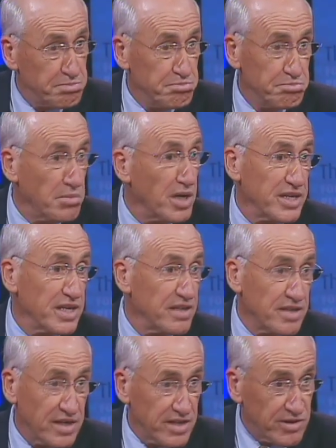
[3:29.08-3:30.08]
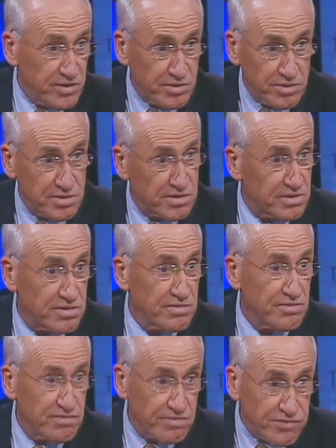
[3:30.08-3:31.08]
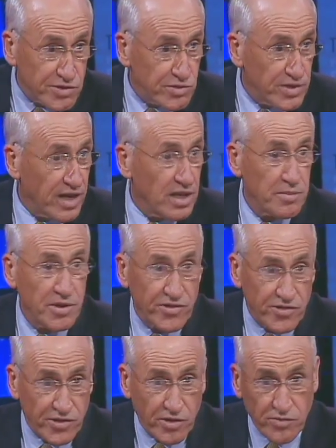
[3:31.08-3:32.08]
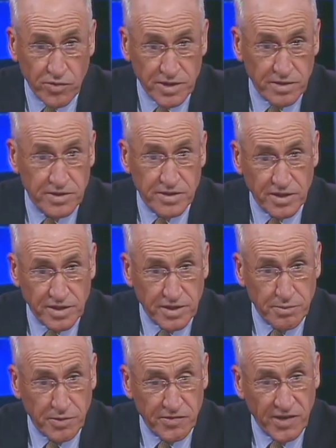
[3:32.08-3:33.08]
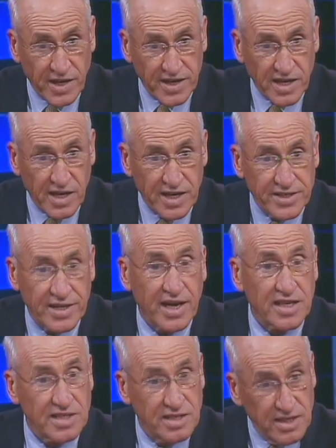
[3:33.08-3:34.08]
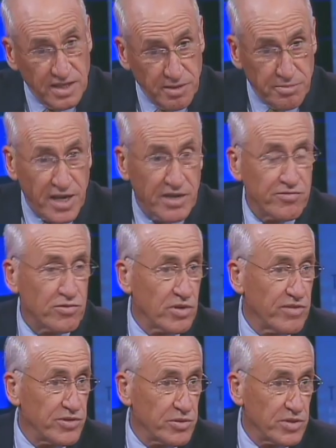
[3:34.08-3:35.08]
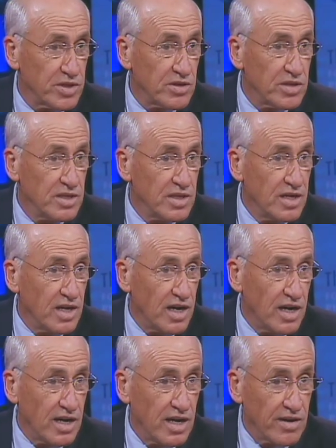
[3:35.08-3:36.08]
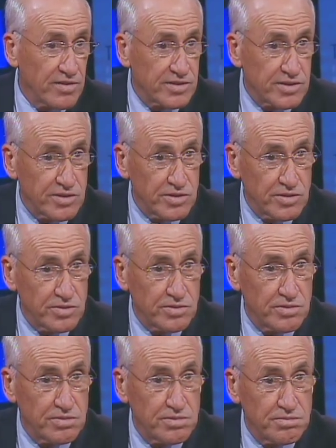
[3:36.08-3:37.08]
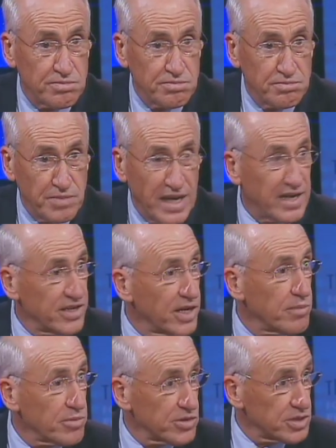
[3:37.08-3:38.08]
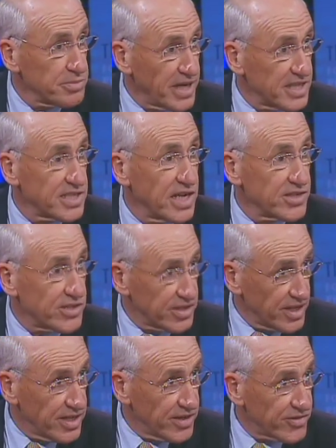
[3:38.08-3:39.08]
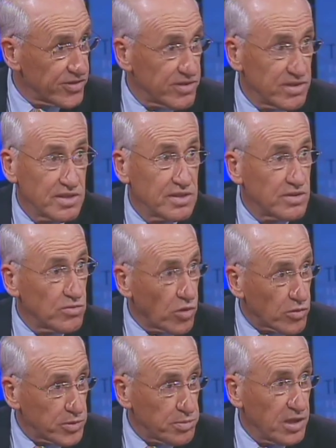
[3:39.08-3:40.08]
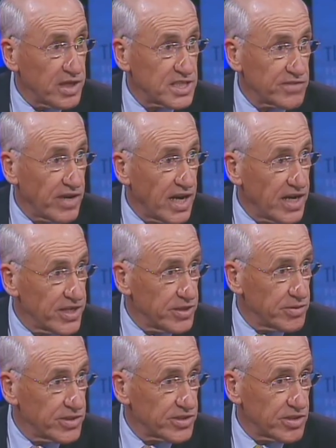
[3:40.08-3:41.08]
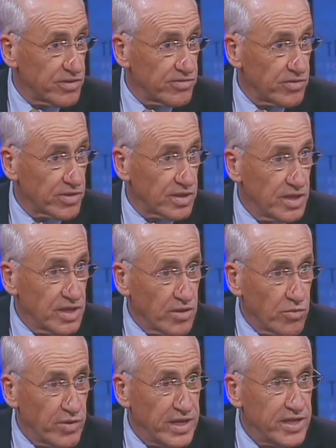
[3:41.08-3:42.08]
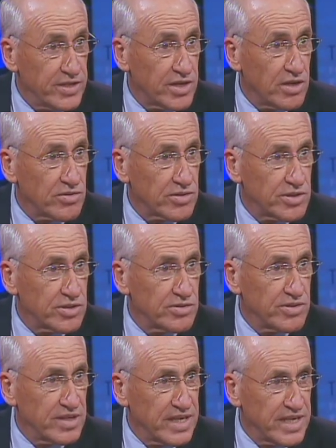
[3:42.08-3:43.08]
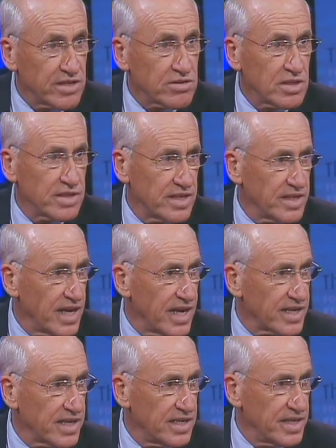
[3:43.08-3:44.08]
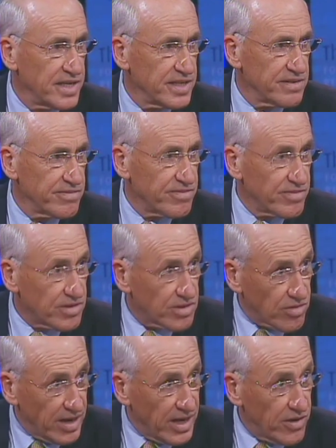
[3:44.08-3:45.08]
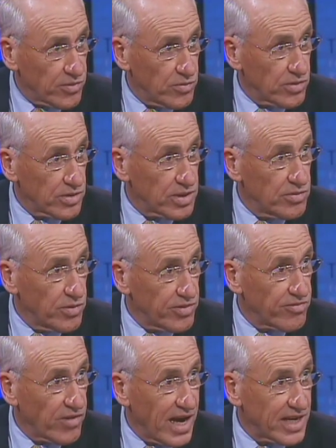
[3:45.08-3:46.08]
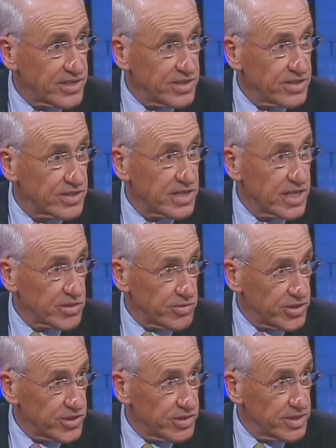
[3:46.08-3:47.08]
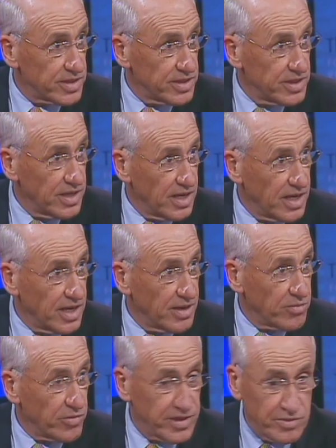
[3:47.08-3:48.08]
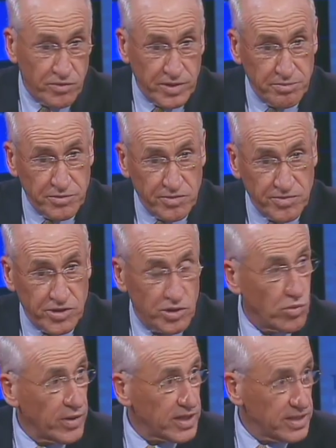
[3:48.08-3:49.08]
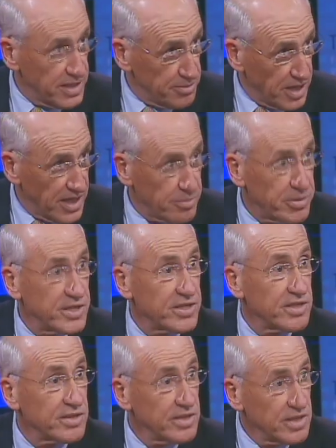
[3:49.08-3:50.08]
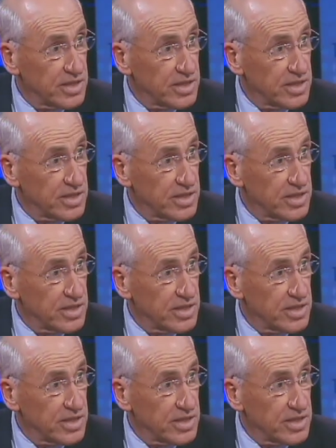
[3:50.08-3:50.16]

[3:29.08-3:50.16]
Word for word: money, they use food elements, so forth, to, to, to provide a context, a metaphor, if you will, uh, to make numbers make sense to kids, work with place value, and so forth. We don't do nearly that kind of groundwork with fractions as we should. Uh, we, we move too quickly, in my opinion,